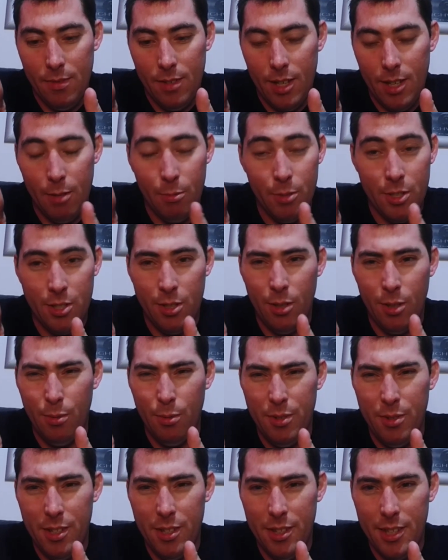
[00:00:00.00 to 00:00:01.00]
I was
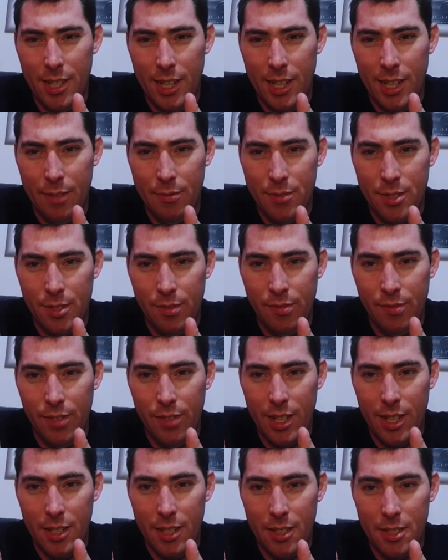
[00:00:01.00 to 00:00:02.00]
told that they have to
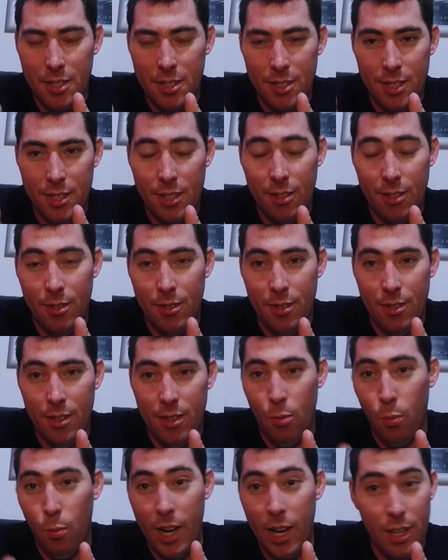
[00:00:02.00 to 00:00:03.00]
face
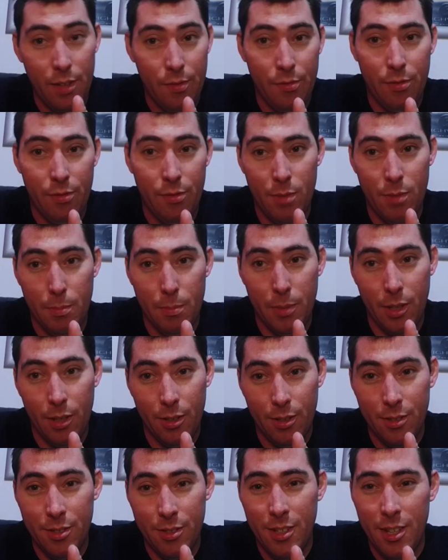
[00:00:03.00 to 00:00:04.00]
away from the
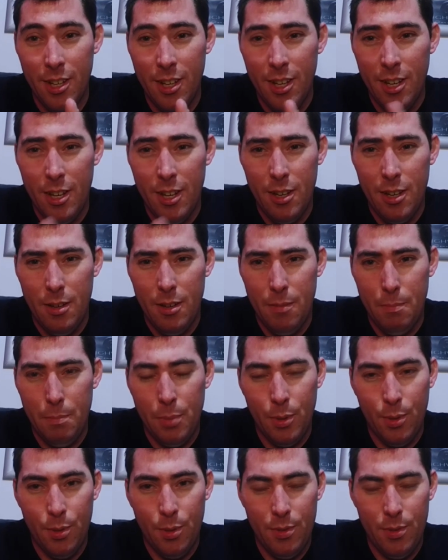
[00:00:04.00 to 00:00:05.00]
board
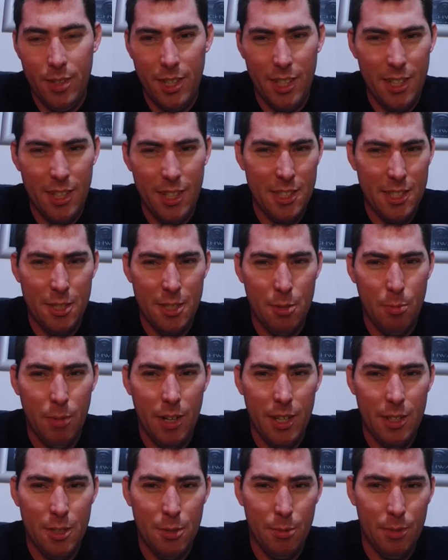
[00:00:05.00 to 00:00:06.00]
but the easiest
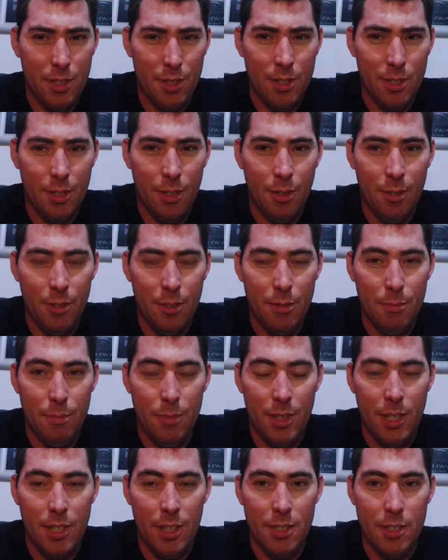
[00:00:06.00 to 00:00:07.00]
way to install them
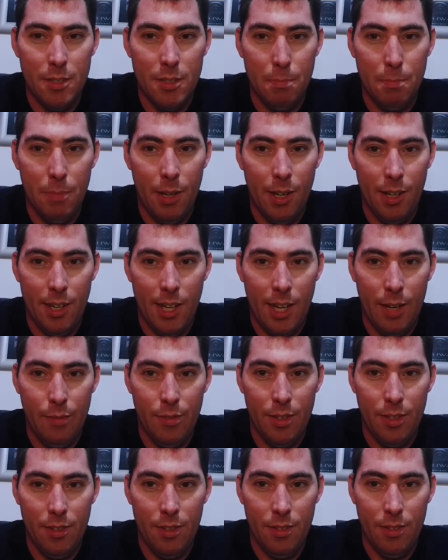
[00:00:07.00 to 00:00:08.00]
is by
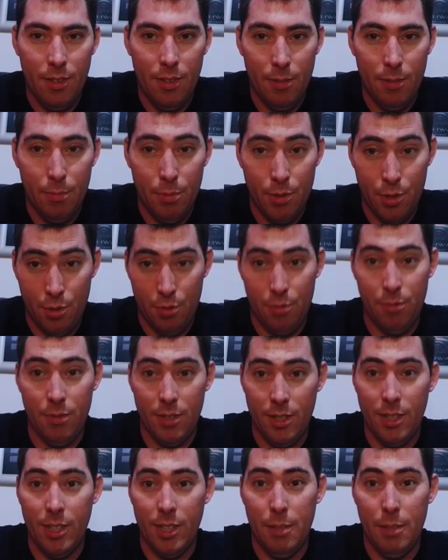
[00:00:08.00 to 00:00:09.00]
having the
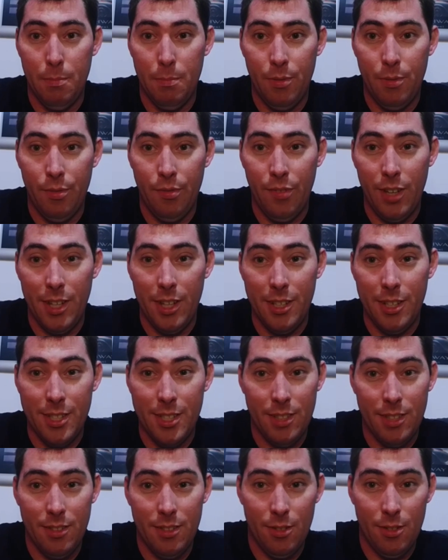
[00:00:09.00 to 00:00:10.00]
protruding lip
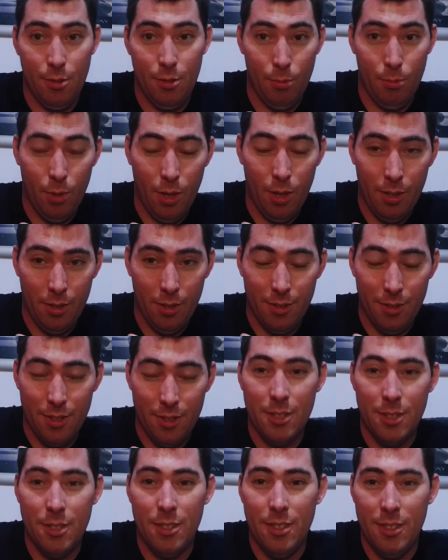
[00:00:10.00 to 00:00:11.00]
facing
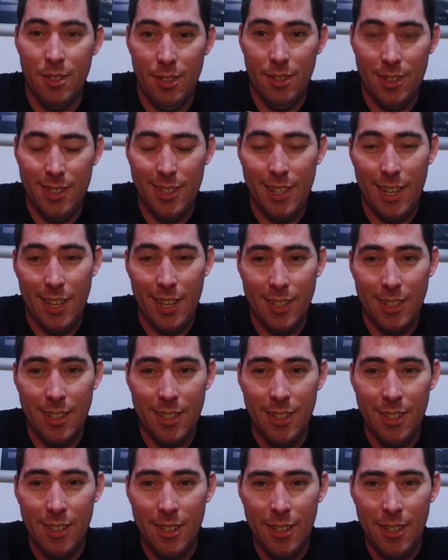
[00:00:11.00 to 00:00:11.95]
towards the deck